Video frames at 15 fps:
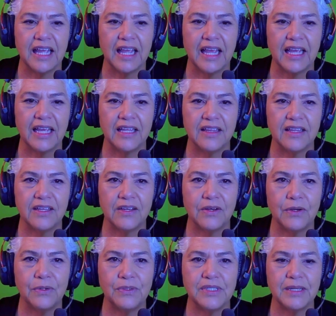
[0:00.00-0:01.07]
and the
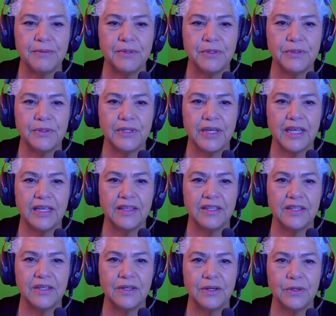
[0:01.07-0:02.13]
OW and
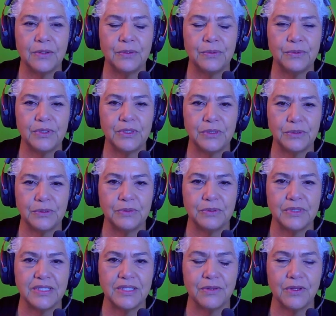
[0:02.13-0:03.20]
the OU.
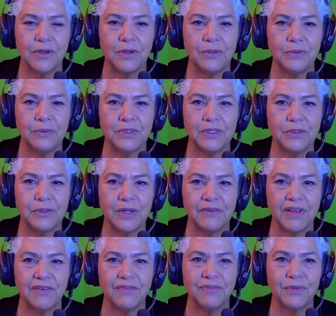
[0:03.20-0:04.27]
So the OU, I've
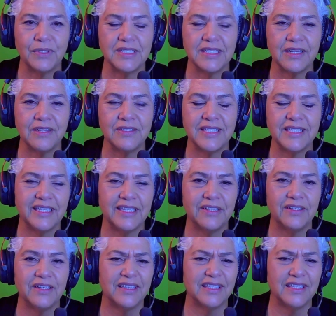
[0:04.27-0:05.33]
got 4 sounds here,
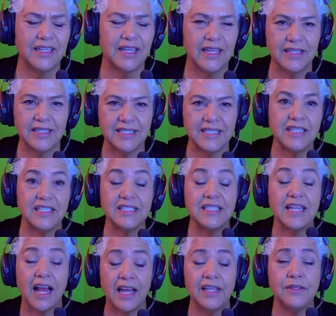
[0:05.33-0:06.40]
and the sentence
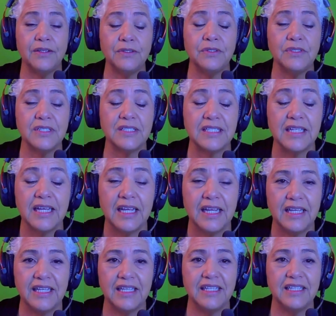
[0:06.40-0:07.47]
I use
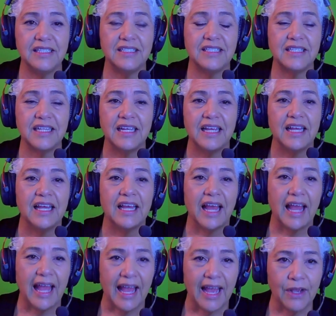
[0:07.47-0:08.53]
is,
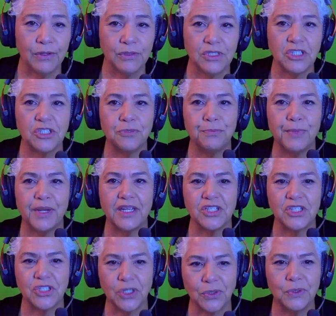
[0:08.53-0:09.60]
ouch, my
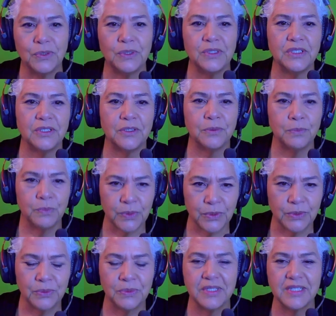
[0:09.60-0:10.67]
shoulder
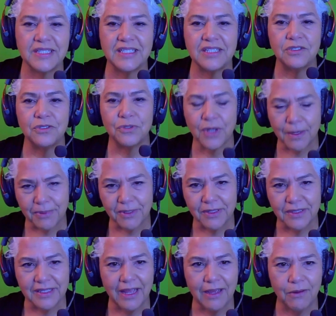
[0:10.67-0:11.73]
wound is in trouble.
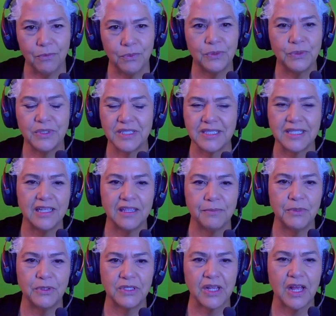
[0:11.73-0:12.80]
Now, wound is not the
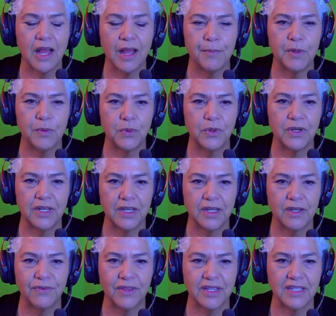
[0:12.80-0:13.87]
most common word here
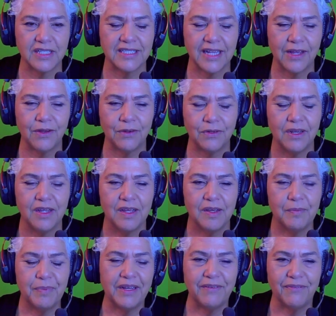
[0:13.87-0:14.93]
for this sound,
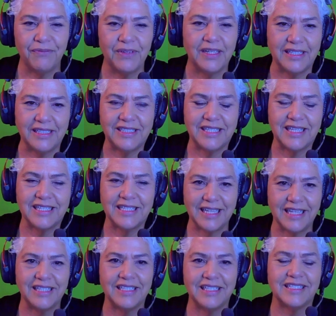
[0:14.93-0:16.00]
but it fit into the
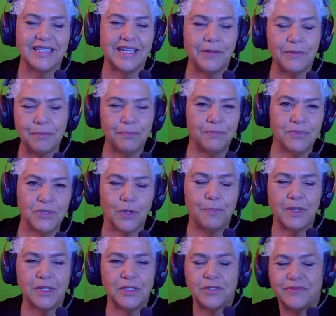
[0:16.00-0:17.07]
sentence, and I would show a
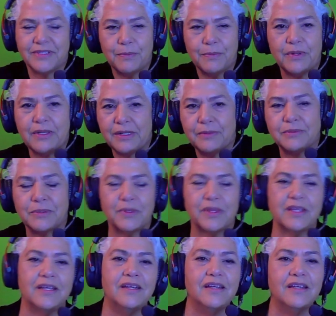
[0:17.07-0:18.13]
picture of someone to use with
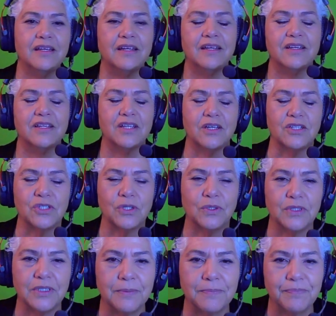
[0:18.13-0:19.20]
a
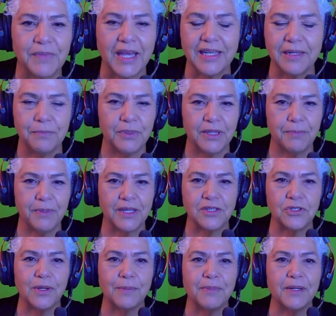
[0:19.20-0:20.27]
shoulder. I didn't put the
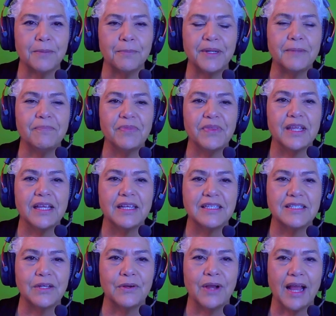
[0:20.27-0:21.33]
picture up here, but
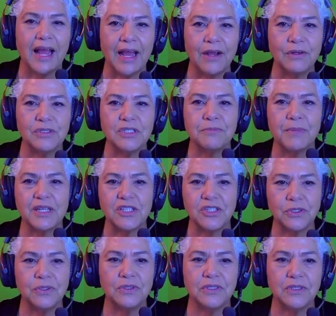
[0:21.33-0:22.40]
so, ouch, my
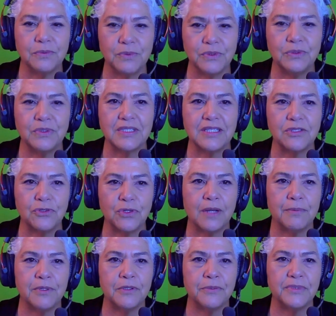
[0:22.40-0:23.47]
shoulder wound is in
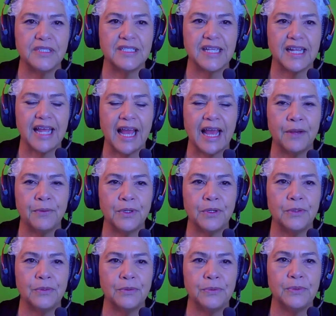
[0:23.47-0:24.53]
trouble, and we'd say, ow,
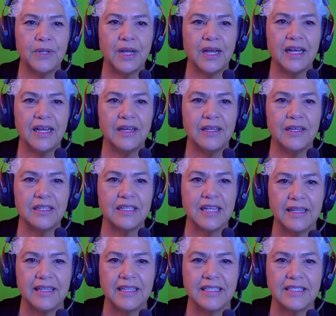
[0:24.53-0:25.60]
oh, ooh, and
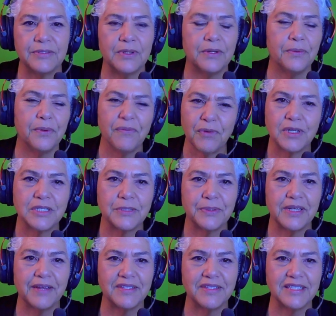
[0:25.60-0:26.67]
this one, oh, of course, we'd
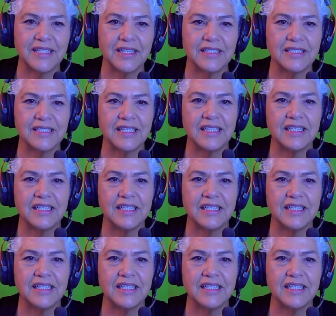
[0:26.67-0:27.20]
have to say it's